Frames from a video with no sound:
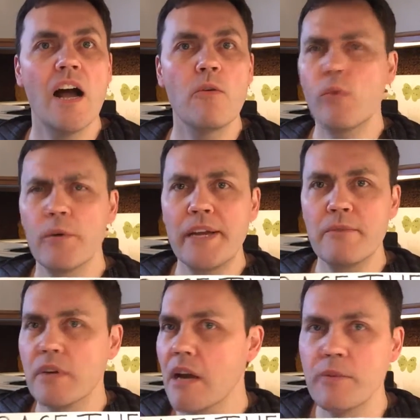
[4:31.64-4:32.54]
wait,
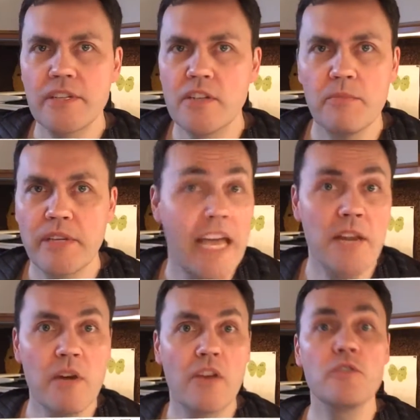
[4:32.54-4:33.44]
we got rid of jumping.
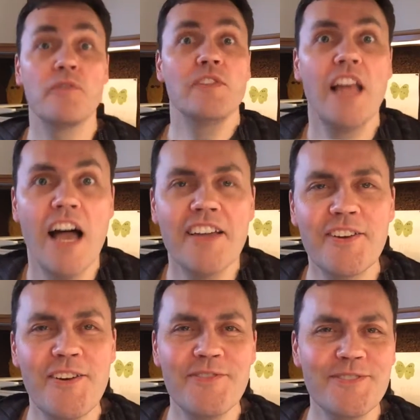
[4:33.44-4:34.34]
Anyway, it goes
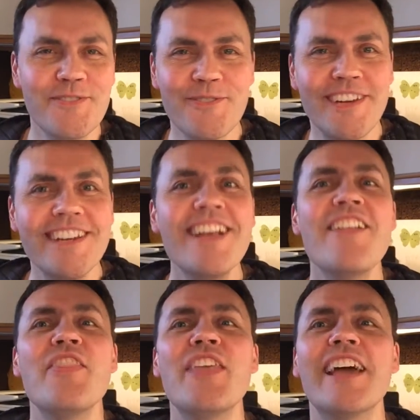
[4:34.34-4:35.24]
flying off the screen,
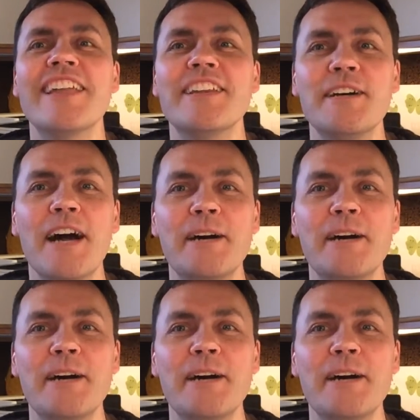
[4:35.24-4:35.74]
then